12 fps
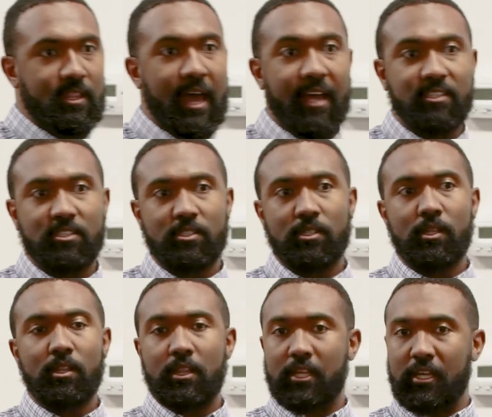that
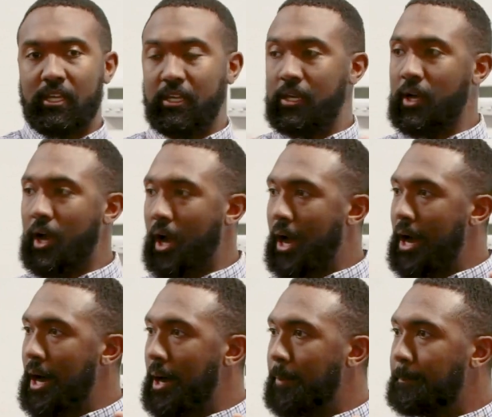the
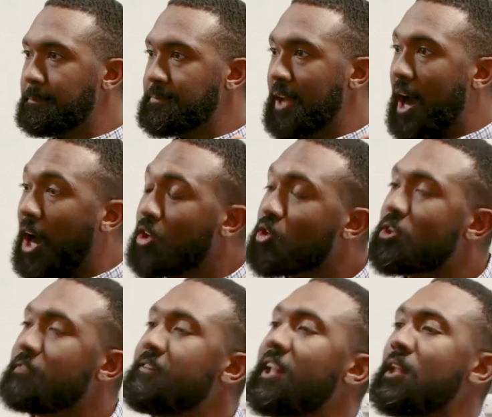
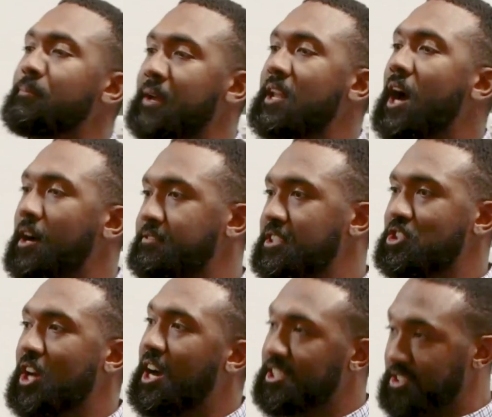underdevelopment of the
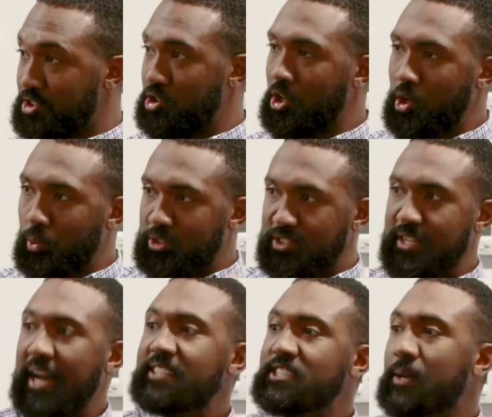jaws was
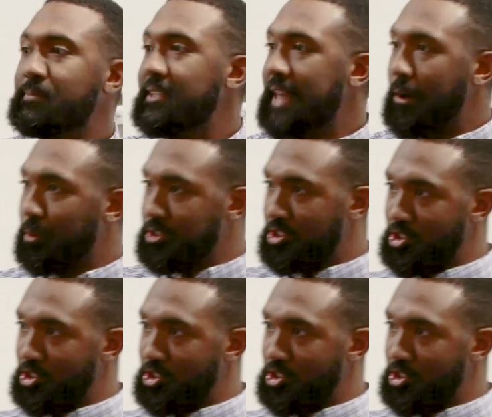not something that was